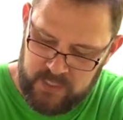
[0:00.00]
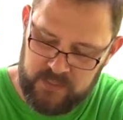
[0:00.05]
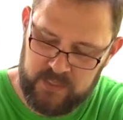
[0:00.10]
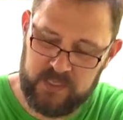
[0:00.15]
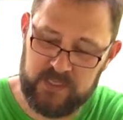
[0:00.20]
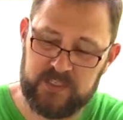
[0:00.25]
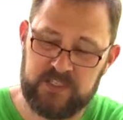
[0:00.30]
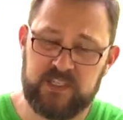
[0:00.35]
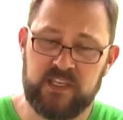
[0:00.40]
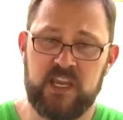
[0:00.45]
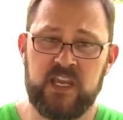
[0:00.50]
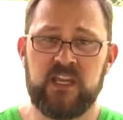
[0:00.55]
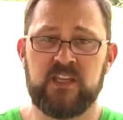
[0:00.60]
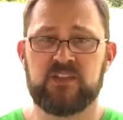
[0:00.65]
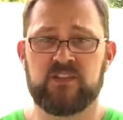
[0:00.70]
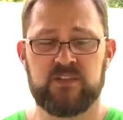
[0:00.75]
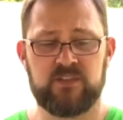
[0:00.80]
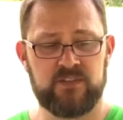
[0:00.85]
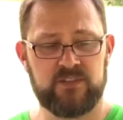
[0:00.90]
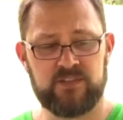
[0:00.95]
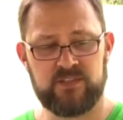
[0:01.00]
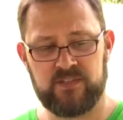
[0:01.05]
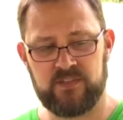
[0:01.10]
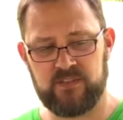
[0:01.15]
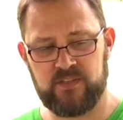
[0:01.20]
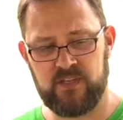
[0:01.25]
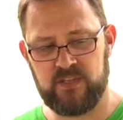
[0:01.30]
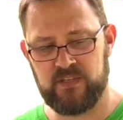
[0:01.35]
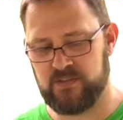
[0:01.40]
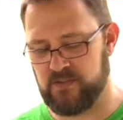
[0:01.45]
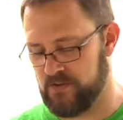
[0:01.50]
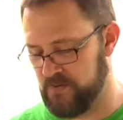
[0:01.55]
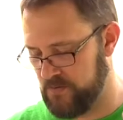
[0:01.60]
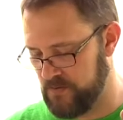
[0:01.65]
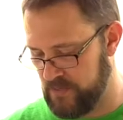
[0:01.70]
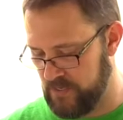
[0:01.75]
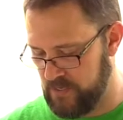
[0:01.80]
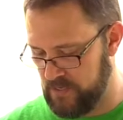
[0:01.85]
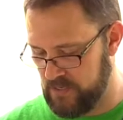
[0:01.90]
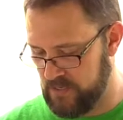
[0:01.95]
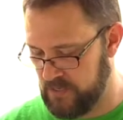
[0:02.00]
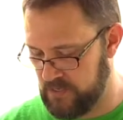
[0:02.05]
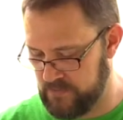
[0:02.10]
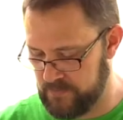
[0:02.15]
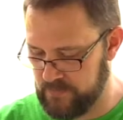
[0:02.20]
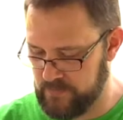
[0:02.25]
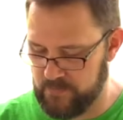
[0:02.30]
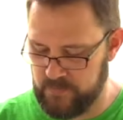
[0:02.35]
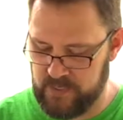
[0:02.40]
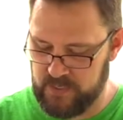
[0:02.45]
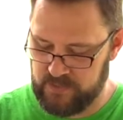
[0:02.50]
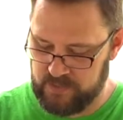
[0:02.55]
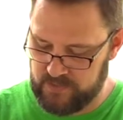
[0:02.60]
these gauges. These are, I mean,